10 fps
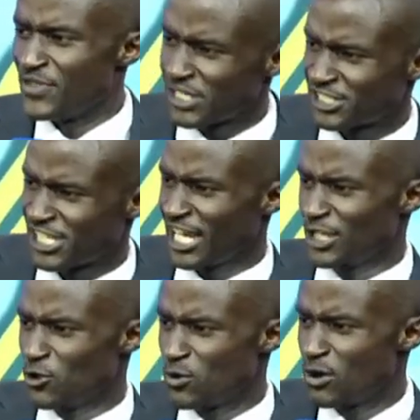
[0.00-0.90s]
They'll tell
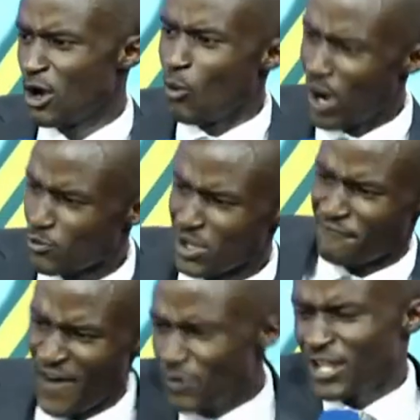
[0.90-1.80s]
you, "When we
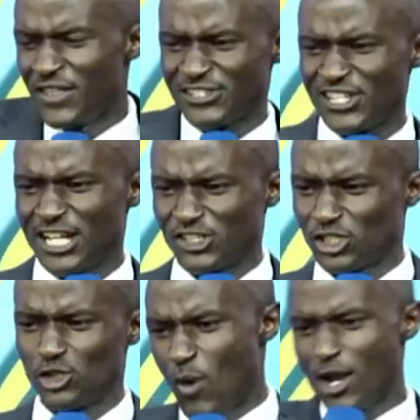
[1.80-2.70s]
founded this
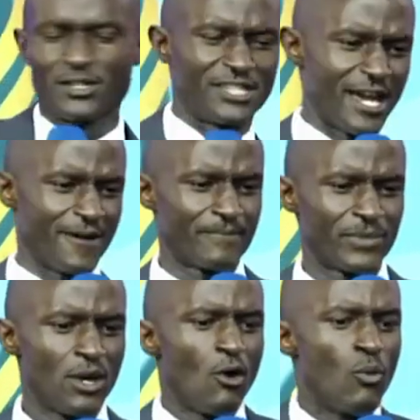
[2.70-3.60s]
church, you were not there.
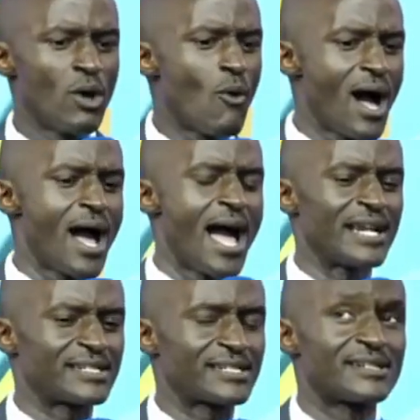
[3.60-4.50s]
We were
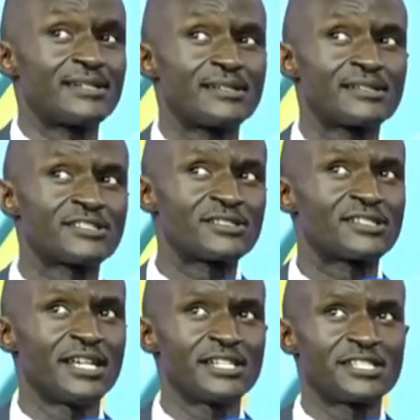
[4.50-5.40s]
at
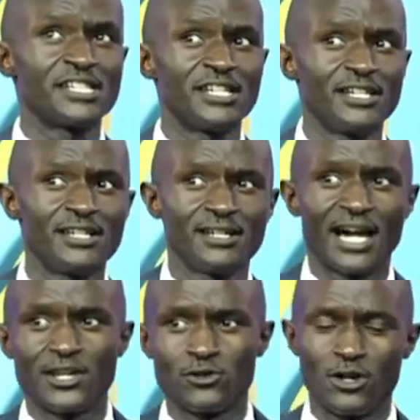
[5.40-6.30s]
city,
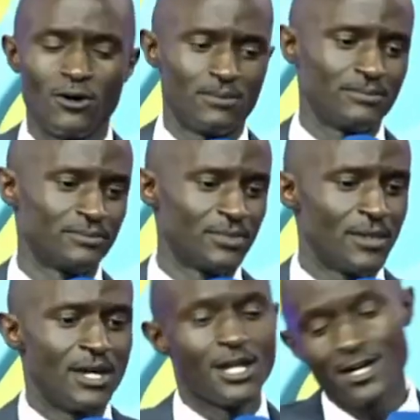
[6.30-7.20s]
I don't know."
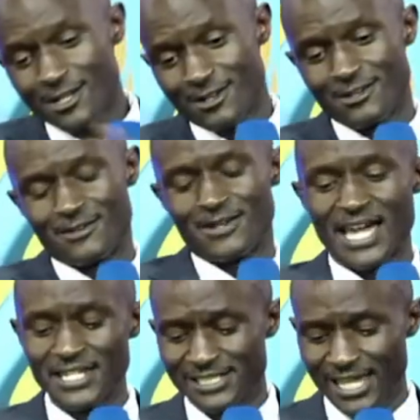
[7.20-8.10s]
No, I
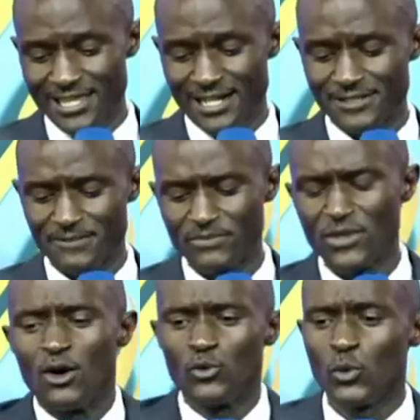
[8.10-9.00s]
didn't say that.
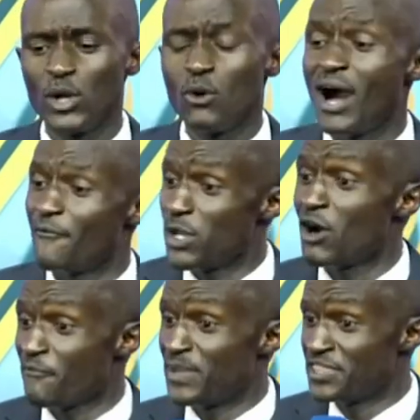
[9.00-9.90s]
We
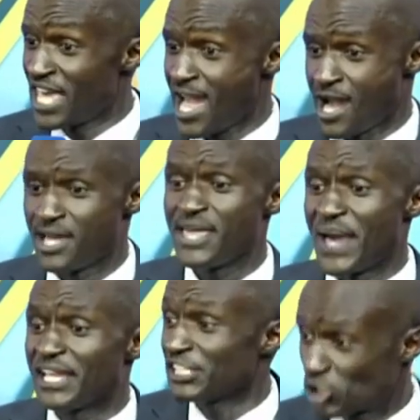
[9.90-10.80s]
have been there. Yeah,
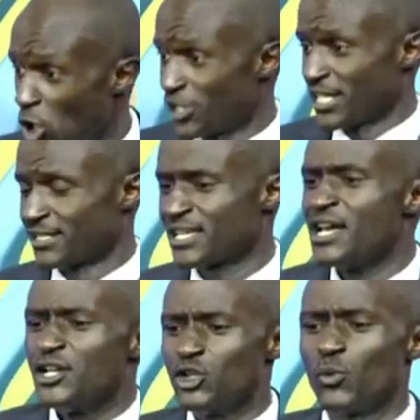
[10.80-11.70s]
they're historians.
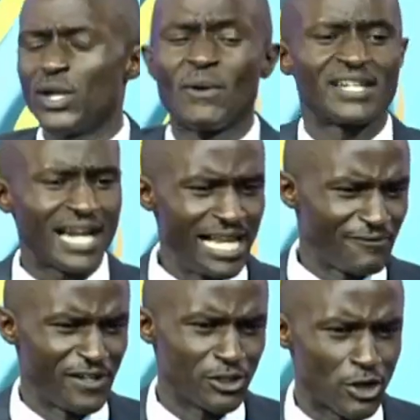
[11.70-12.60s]
We went
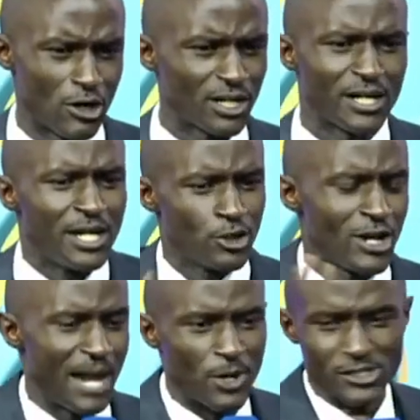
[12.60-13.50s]
Calving Rock. No,
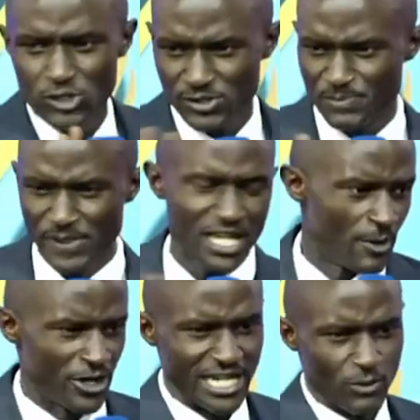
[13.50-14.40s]
I'm not speaking
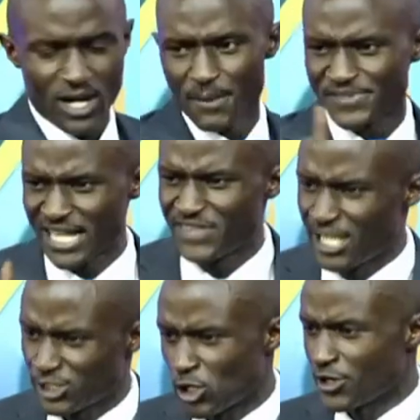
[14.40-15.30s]
about anyone. I'm saying they're
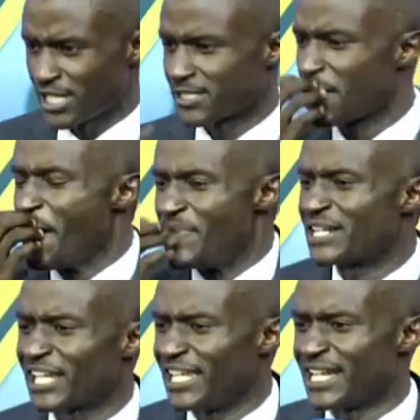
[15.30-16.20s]
historians. They're
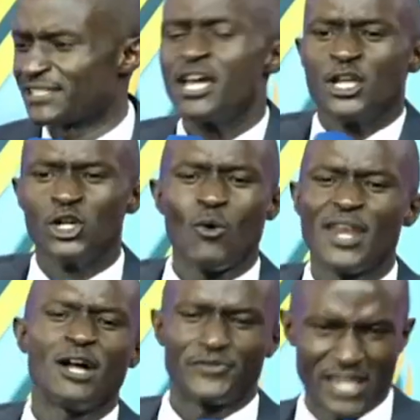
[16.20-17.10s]
telling us, "You were
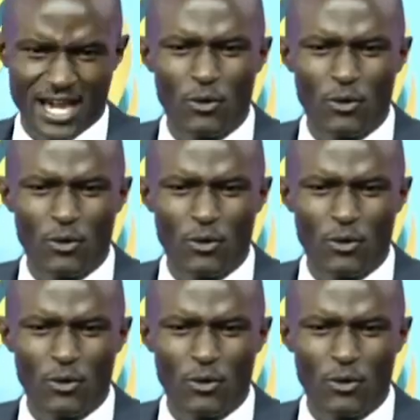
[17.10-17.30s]
not there.